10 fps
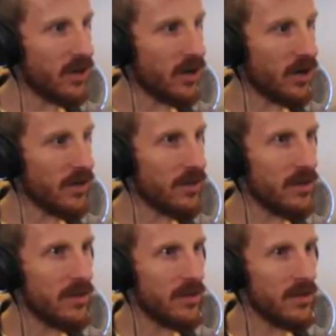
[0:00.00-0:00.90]
are
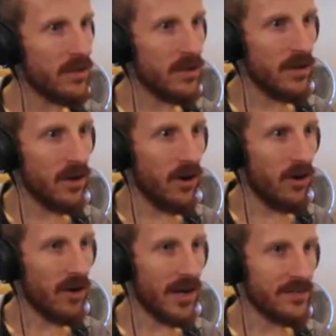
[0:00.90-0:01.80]

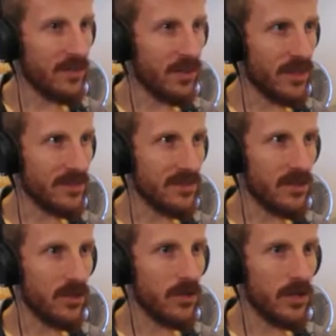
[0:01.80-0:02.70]
all kinds of things,
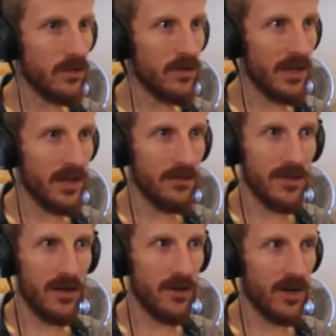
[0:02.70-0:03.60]
including, yeah,
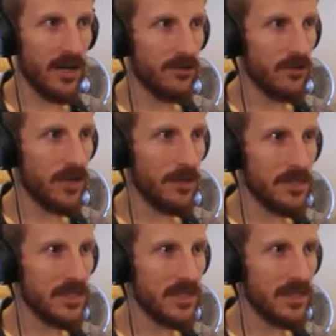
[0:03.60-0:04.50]
Carter Hydro Dam
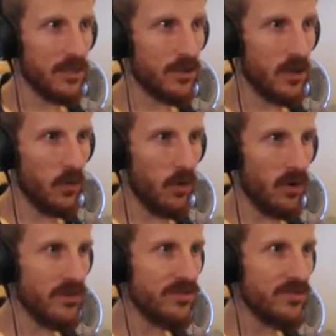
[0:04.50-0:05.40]
indeed, including
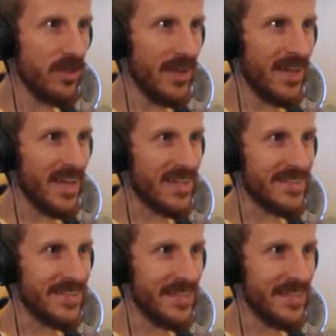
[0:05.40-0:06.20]
wolves and